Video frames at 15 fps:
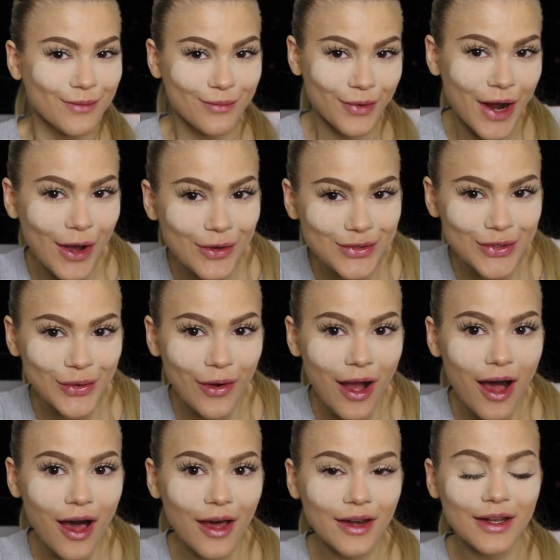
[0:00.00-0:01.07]
brows are
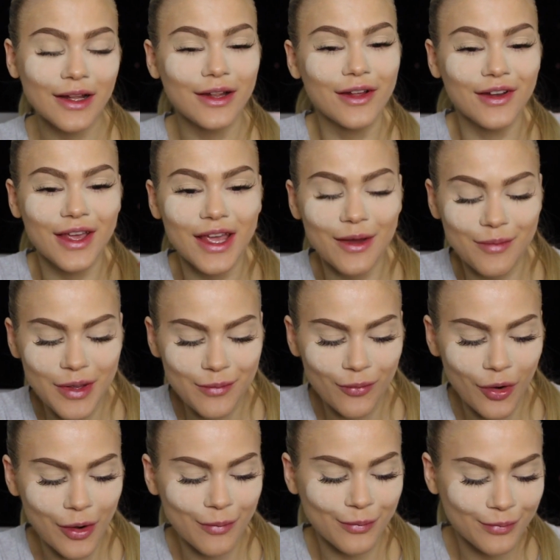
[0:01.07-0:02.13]
on, looking a bit
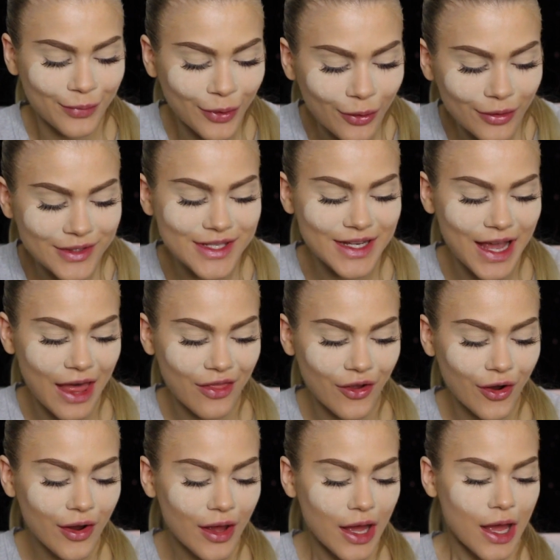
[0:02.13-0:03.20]
more pulled
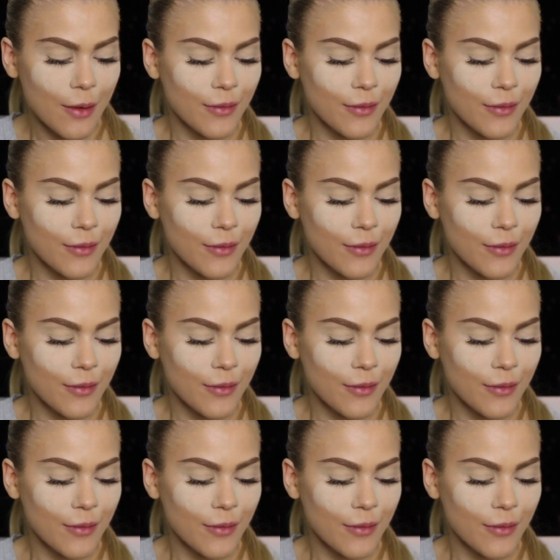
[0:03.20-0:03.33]
together.